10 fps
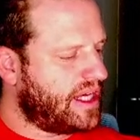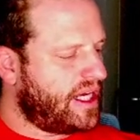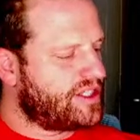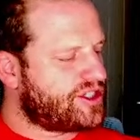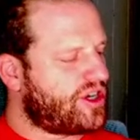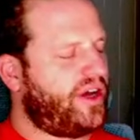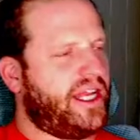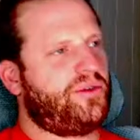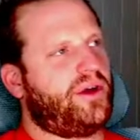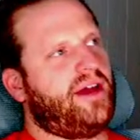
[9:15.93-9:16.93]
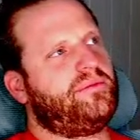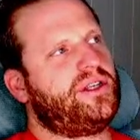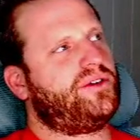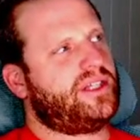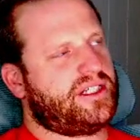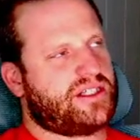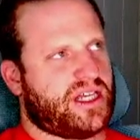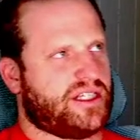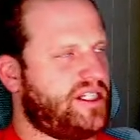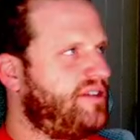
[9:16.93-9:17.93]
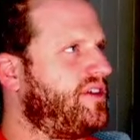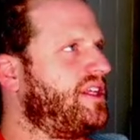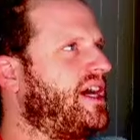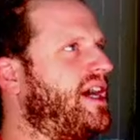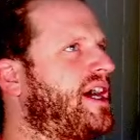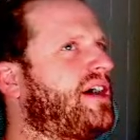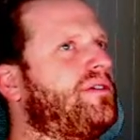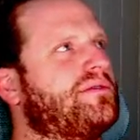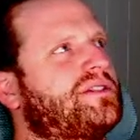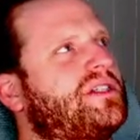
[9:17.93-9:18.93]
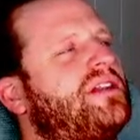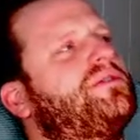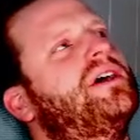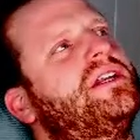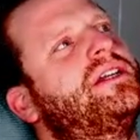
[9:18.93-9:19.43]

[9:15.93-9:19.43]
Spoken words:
So anyway, I've been doing these things. Even what was another one?